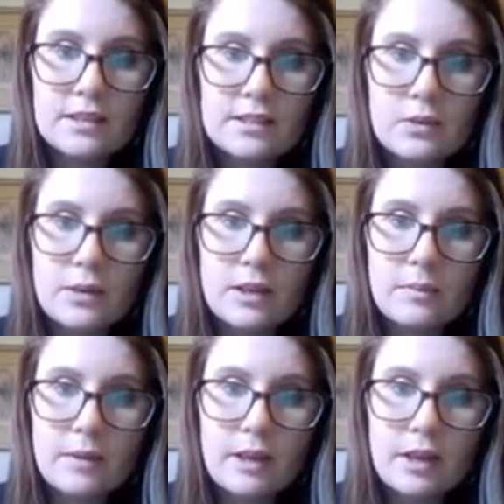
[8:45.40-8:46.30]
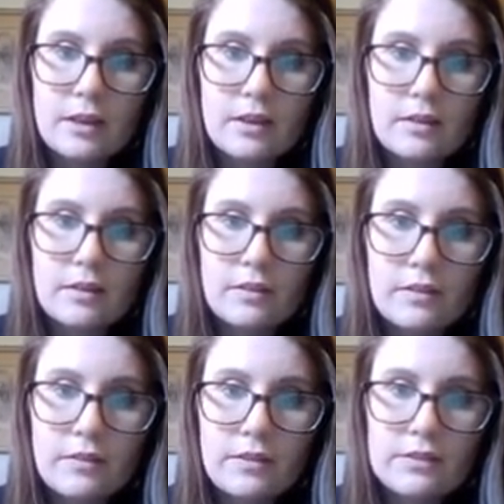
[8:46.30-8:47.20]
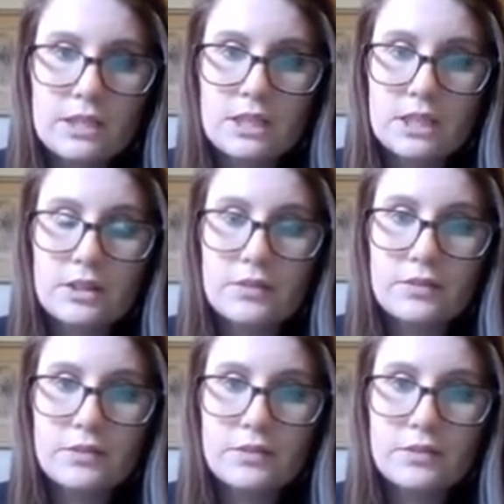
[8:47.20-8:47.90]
going to be 52.